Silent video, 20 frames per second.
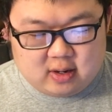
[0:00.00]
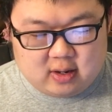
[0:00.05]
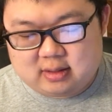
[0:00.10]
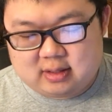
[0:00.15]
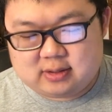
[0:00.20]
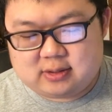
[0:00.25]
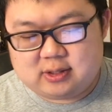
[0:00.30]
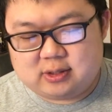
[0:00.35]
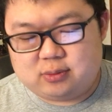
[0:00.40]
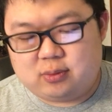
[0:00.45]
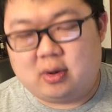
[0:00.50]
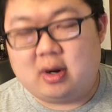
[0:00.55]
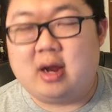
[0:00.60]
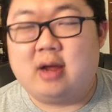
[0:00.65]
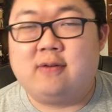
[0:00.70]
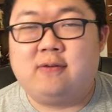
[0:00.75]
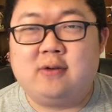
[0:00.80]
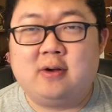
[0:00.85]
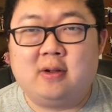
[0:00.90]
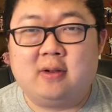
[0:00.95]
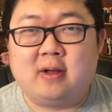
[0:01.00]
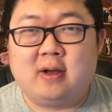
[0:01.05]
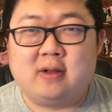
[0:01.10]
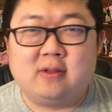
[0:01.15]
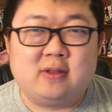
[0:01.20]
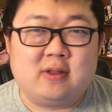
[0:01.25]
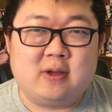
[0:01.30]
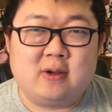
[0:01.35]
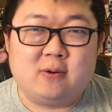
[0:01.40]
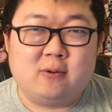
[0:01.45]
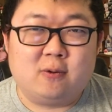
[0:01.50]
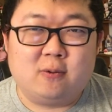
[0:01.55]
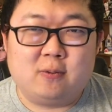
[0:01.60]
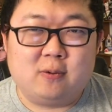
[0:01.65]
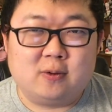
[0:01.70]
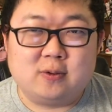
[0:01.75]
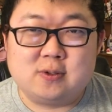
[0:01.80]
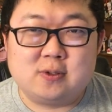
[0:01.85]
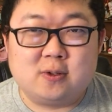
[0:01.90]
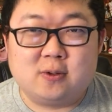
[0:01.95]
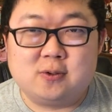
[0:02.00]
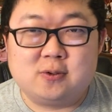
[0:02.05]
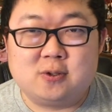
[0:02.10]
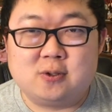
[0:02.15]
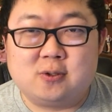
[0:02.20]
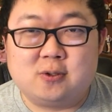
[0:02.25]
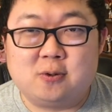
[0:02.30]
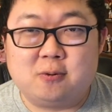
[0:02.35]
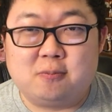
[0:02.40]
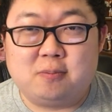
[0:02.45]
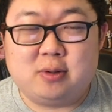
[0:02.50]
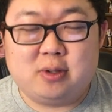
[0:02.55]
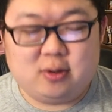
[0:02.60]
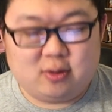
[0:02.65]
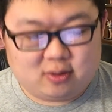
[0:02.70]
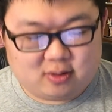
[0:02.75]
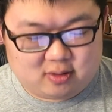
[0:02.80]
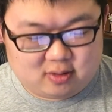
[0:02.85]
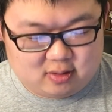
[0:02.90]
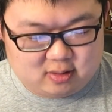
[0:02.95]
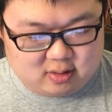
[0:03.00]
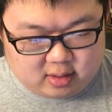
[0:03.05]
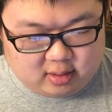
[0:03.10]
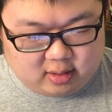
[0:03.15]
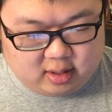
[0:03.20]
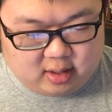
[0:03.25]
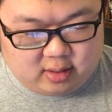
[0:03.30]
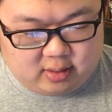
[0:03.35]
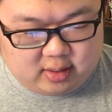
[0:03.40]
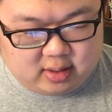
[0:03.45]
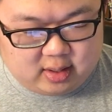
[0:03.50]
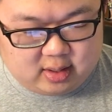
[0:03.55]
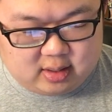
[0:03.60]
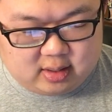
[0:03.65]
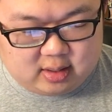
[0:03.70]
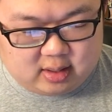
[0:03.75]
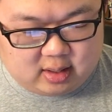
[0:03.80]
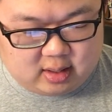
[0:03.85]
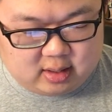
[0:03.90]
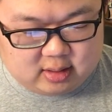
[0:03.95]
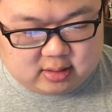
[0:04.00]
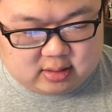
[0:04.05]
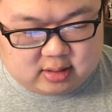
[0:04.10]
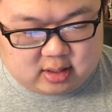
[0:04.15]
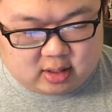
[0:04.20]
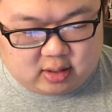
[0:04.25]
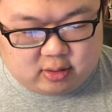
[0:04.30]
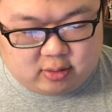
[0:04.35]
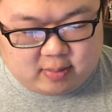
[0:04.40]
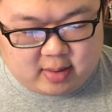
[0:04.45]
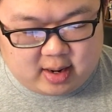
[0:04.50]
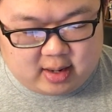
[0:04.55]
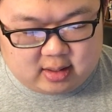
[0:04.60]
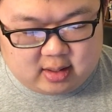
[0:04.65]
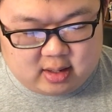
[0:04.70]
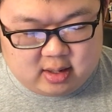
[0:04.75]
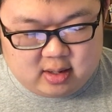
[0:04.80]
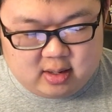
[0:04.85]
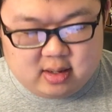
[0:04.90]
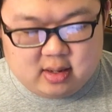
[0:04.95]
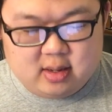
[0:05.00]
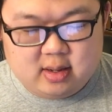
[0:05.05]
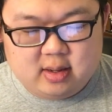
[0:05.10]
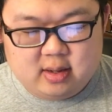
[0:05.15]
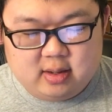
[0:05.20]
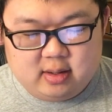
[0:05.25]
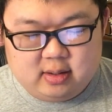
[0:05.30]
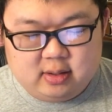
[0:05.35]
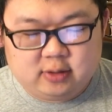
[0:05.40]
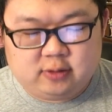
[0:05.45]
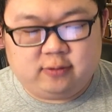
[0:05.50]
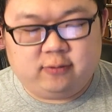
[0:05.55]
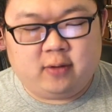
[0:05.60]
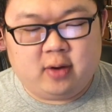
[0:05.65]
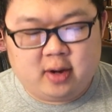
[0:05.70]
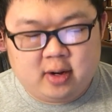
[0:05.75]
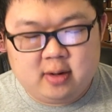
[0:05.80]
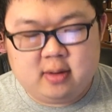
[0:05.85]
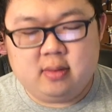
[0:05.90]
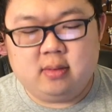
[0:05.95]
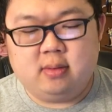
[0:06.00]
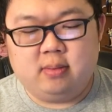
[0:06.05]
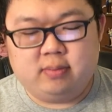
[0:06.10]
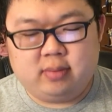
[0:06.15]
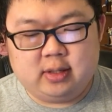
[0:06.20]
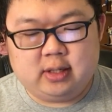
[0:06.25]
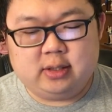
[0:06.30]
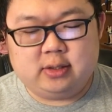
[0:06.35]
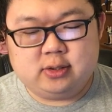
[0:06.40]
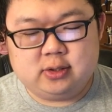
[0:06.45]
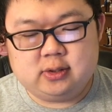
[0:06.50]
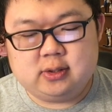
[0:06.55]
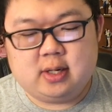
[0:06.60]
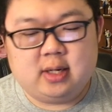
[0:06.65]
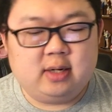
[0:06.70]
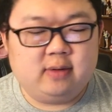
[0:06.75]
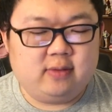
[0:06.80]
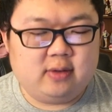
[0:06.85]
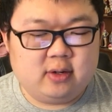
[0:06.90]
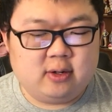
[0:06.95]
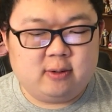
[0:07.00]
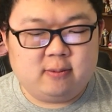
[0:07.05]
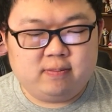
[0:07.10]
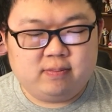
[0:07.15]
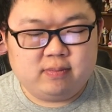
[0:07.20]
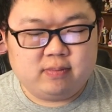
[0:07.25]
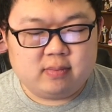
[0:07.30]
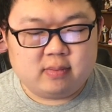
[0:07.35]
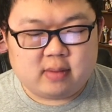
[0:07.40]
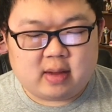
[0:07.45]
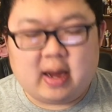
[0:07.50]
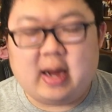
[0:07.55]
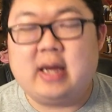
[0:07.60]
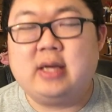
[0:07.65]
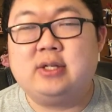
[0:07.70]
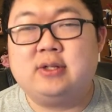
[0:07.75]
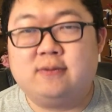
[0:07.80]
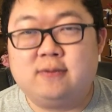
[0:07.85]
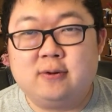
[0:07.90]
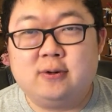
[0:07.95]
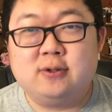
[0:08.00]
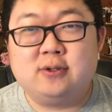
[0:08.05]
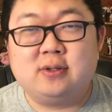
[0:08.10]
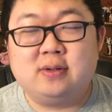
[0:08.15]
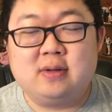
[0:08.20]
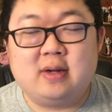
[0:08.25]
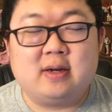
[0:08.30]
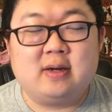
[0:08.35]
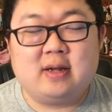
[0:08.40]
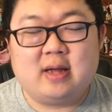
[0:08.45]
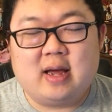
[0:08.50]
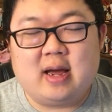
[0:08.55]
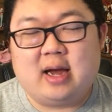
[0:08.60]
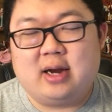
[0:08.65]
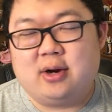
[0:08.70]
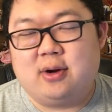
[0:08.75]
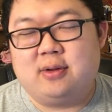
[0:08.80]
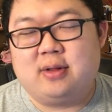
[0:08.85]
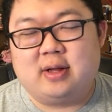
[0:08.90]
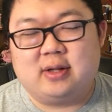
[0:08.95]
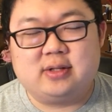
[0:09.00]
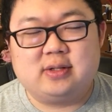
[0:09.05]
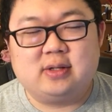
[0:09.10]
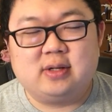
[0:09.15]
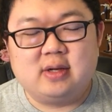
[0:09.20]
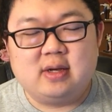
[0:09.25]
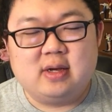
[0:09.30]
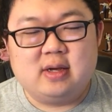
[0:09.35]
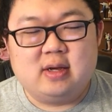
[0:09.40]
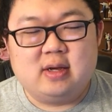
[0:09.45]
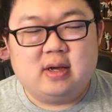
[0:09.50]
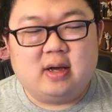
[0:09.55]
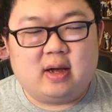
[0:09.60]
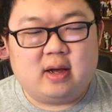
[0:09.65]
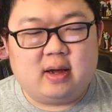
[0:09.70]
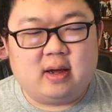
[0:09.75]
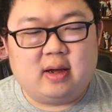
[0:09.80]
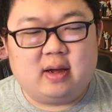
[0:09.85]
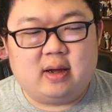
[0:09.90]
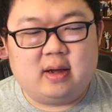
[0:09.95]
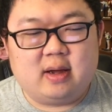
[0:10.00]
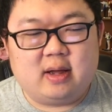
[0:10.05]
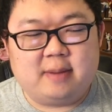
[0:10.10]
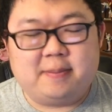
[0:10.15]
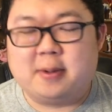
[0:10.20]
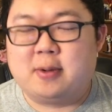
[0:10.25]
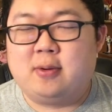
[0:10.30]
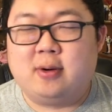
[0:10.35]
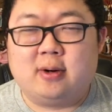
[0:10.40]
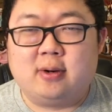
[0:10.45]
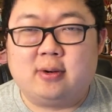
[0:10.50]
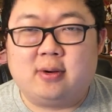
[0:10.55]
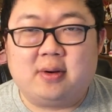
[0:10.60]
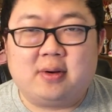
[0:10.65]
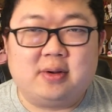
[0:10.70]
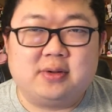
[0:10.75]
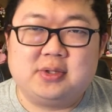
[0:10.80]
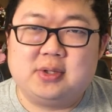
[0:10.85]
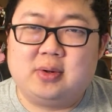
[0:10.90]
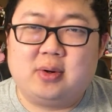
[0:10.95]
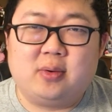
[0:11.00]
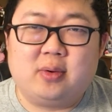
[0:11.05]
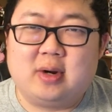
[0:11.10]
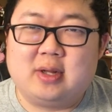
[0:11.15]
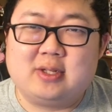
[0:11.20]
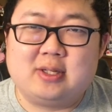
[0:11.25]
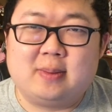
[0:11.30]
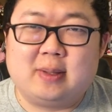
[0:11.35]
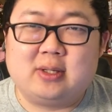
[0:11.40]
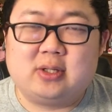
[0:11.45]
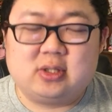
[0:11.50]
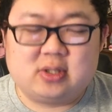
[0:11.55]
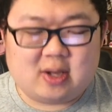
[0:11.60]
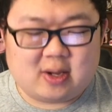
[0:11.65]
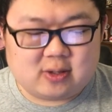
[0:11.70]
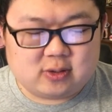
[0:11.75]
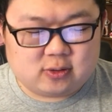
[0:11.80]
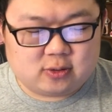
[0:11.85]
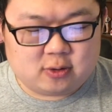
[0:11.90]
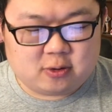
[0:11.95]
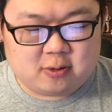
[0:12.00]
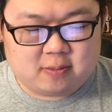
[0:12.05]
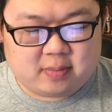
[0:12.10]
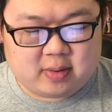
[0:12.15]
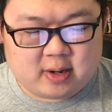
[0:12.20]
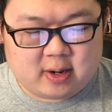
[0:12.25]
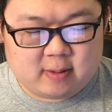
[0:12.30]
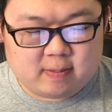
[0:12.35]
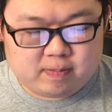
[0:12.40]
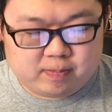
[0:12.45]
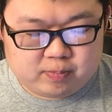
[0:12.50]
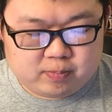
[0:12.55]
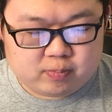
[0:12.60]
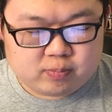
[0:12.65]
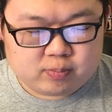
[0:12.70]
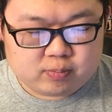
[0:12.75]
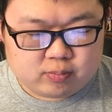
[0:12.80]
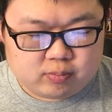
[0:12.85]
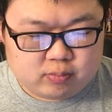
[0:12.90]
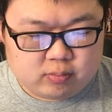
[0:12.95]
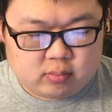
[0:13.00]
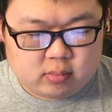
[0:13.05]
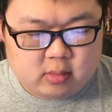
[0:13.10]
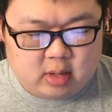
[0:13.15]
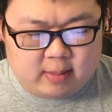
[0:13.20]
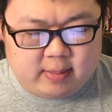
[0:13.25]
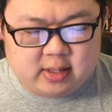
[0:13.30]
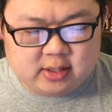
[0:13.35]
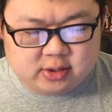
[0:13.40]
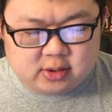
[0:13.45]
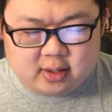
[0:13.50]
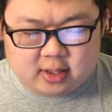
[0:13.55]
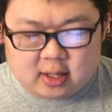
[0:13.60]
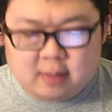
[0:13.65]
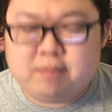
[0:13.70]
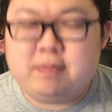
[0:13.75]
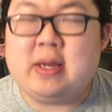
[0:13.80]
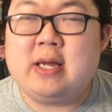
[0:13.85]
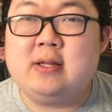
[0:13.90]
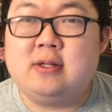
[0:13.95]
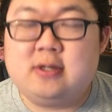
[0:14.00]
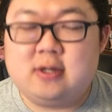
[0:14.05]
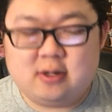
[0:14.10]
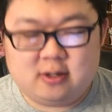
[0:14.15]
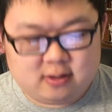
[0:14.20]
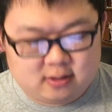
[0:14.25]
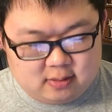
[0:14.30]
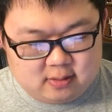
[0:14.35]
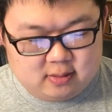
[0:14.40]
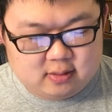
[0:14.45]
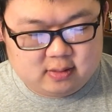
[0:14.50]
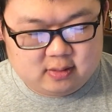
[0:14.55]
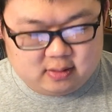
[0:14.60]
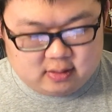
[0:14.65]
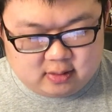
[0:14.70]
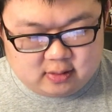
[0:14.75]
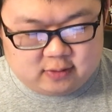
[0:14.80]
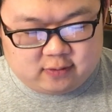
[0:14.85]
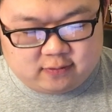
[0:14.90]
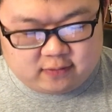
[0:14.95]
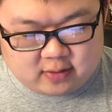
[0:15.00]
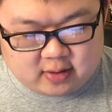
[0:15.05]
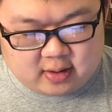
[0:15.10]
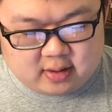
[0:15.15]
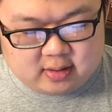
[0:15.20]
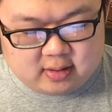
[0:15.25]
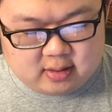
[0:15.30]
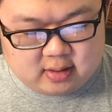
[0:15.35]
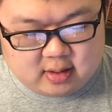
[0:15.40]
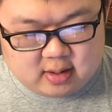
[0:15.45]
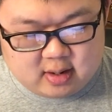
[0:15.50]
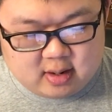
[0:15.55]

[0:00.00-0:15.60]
This is where I feel like the original is just so pure. Galarian Darumaka is fun, but it's just kind of, you know, ice version. And yeah, I know that's hypocritical considering what I said about Sandshrew, but I mean, it's still like a B tier. It's fun.